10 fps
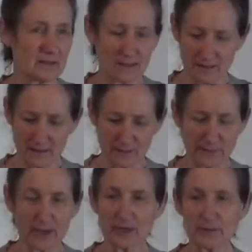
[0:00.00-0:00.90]
The, the
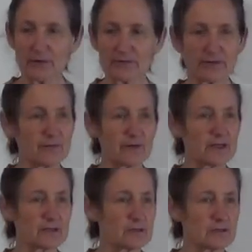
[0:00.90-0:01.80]
bottom of the
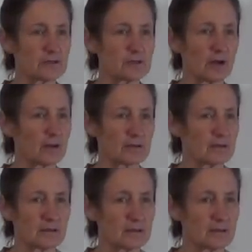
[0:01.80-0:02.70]
feet do not
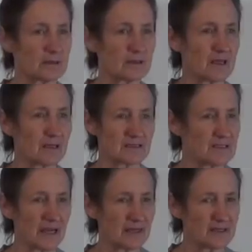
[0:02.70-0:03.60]
get
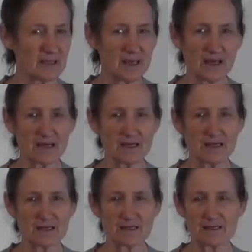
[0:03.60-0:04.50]
tender,
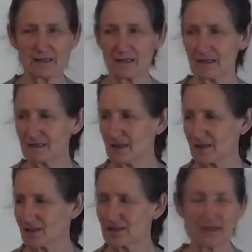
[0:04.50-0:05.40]
uh, it
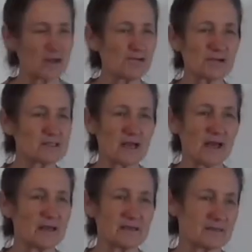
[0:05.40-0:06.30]
doesn't
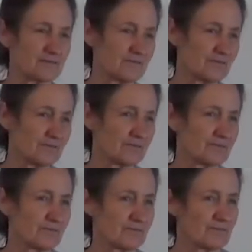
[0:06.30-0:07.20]
irritate.
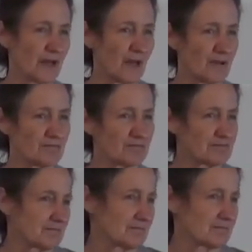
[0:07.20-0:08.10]
Um,
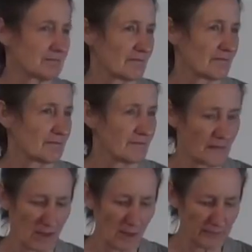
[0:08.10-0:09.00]

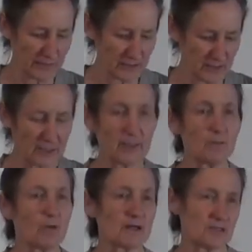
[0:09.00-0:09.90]
obviously,
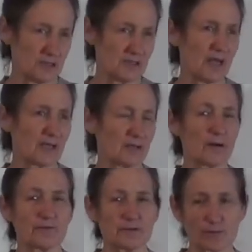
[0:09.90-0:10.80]
once you take it
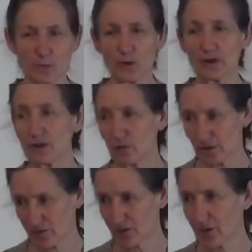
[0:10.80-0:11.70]
off in the morning, you
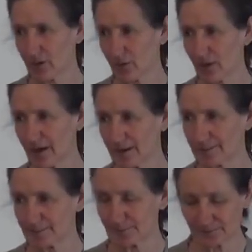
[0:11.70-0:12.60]
would throw it away.